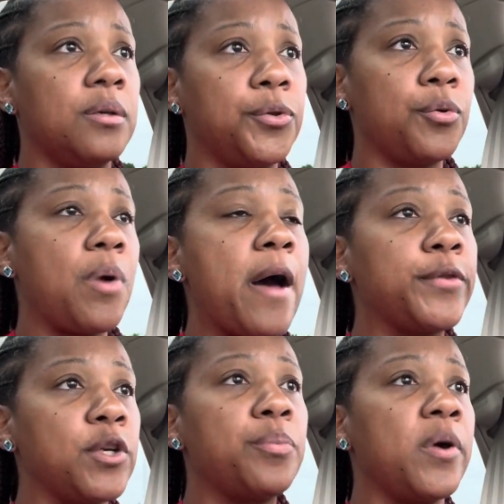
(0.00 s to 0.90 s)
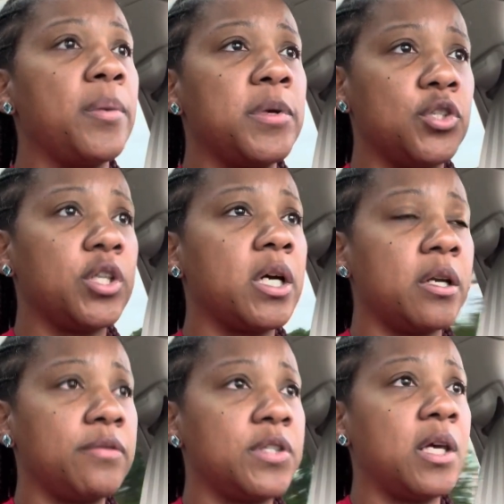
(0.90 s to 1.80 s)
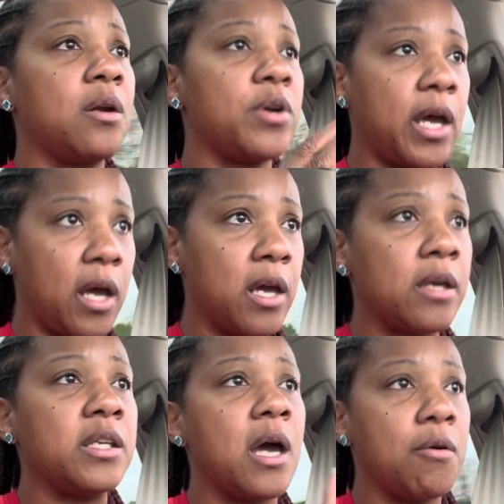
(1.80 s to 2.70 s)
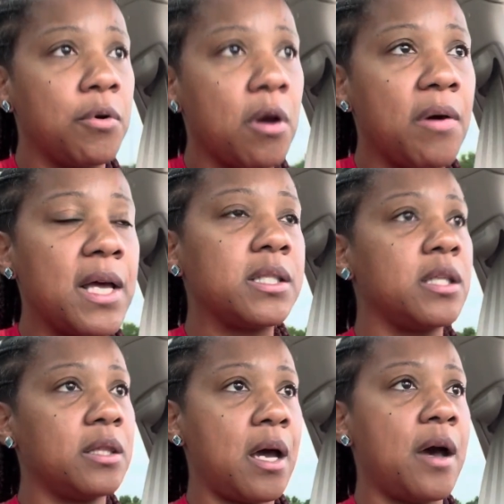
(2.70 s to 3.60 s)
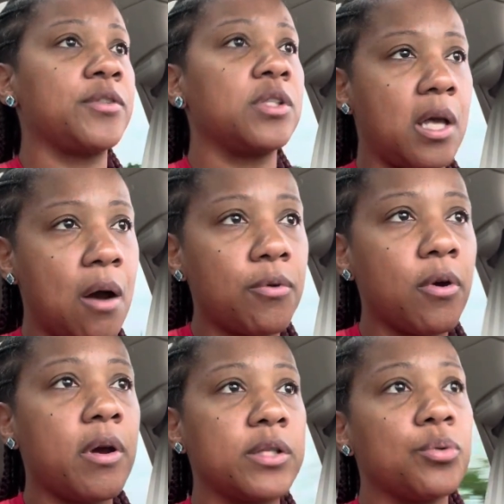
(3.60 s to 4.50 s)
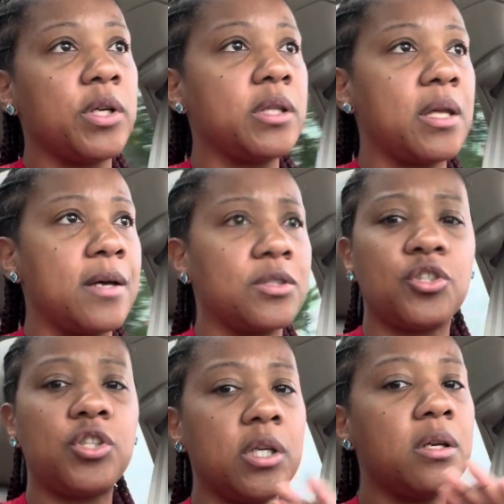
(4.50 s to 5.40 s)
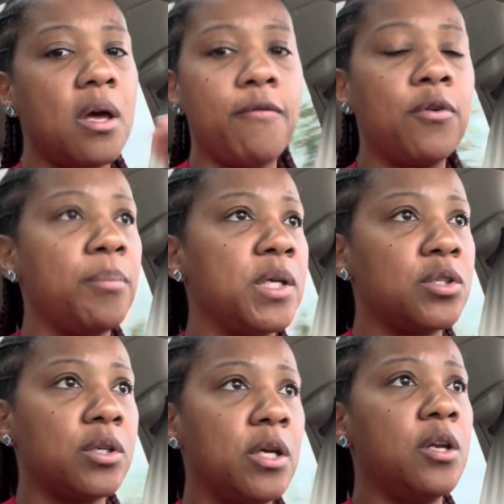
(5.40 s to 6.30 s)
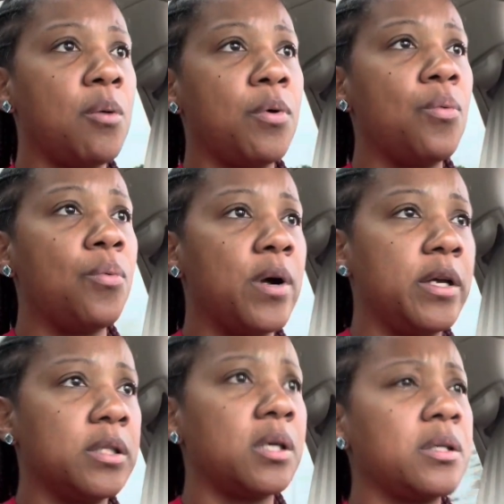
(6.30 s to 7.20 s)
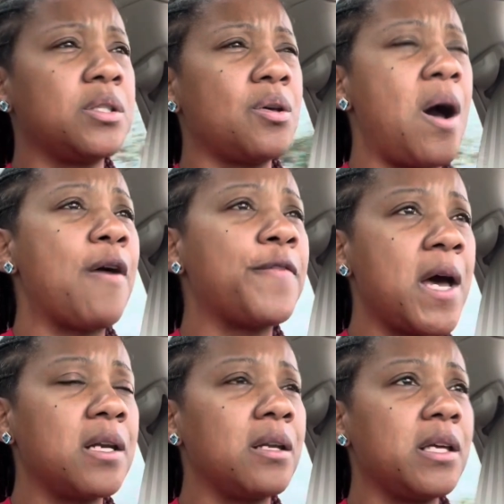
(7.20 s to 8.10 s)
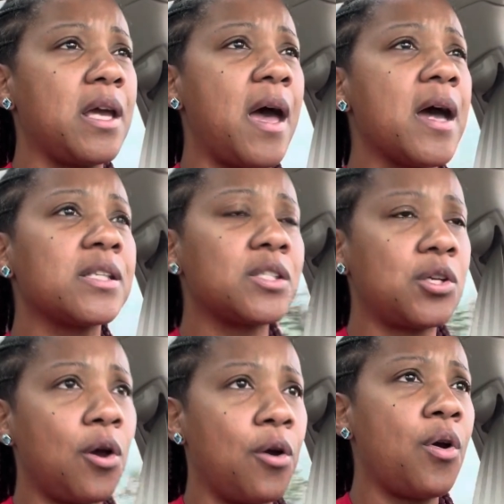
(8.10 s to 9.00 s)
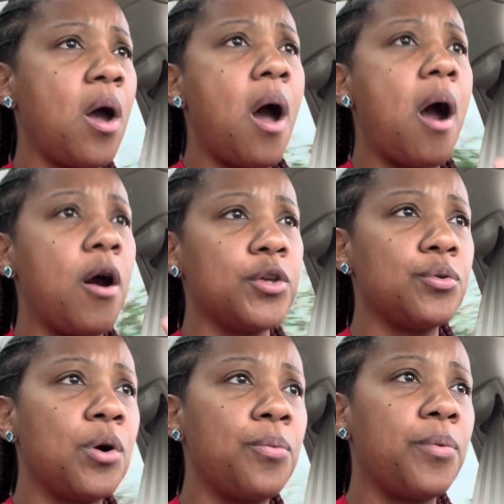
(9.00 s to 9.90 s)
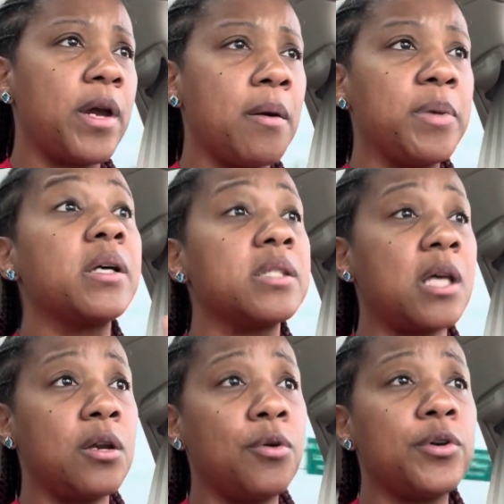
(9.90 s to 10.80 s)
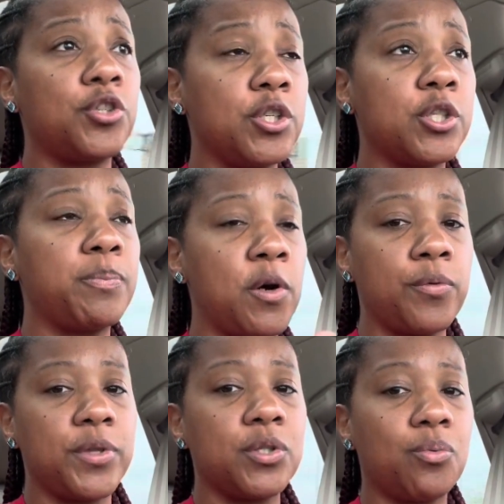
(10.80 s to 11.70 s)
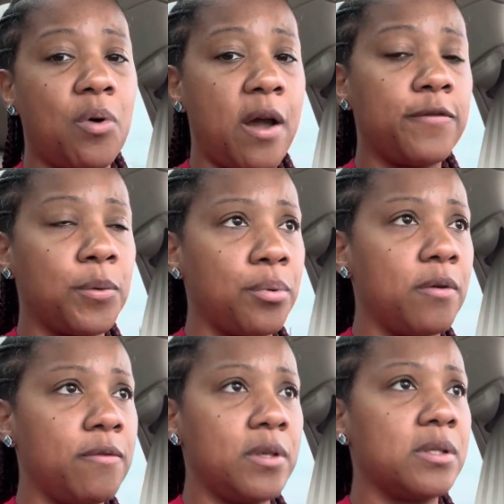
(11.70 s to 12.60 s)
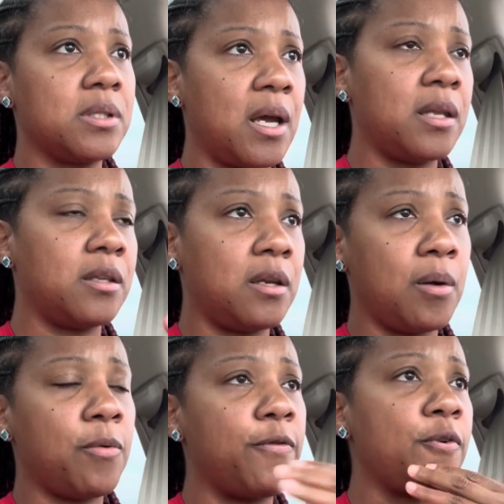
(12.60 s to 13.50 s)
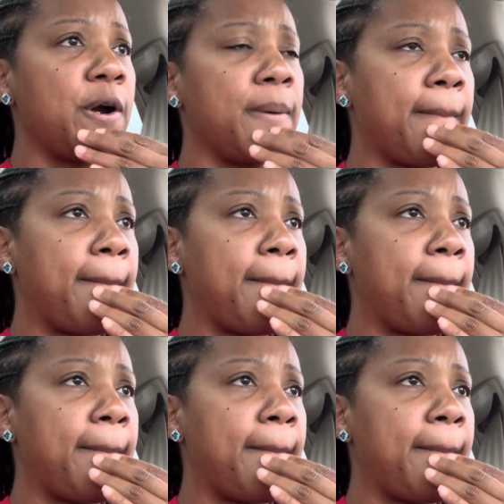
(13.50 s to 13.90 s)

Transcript: Throughout the appointment, she could have said, okay, now we're at $10,000, now we're at $20,000. She never mentioned a number once. So I finally asked her, are you aware? Because I know she spoke with his wife the previous day, the day before.